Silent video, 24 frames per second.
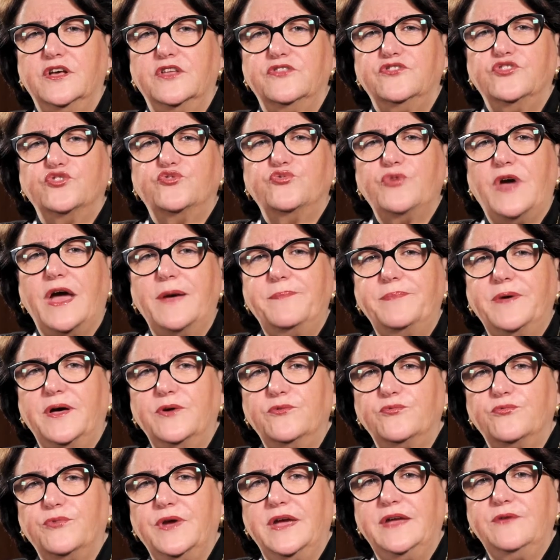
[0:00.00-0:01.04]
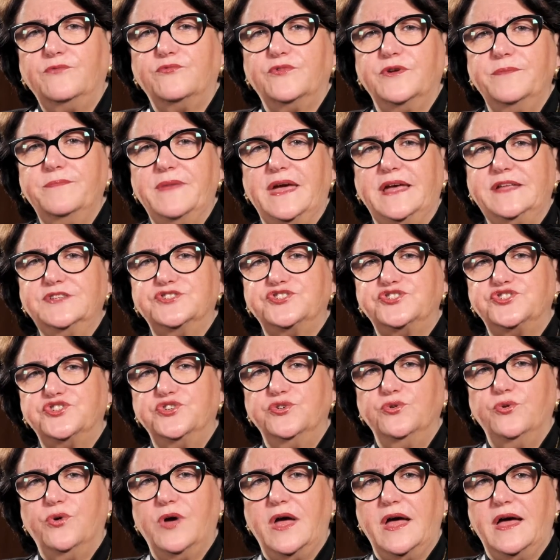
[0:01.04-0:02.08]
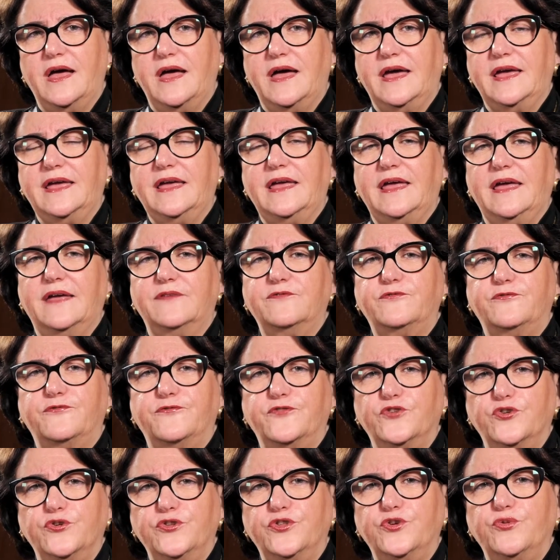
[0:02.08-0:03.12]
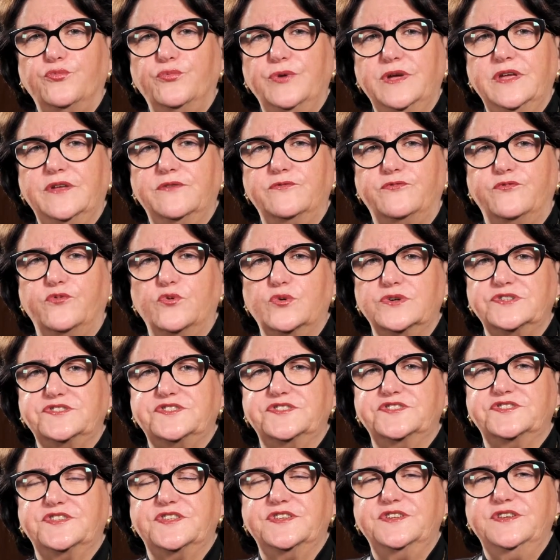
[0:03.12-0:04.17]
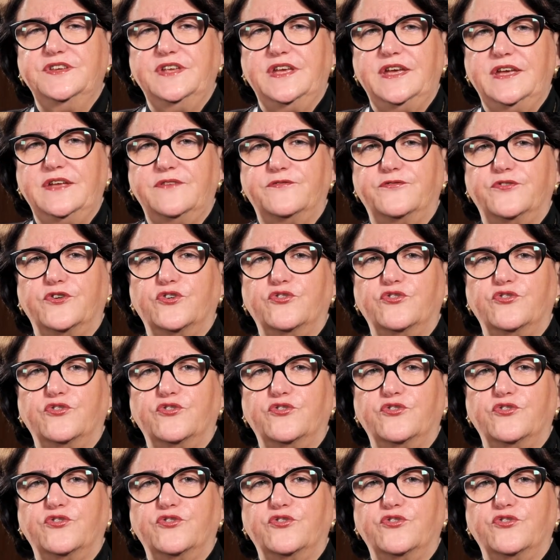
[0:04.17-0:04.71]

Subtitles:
The dropout rate remains too high and further reinforces the need for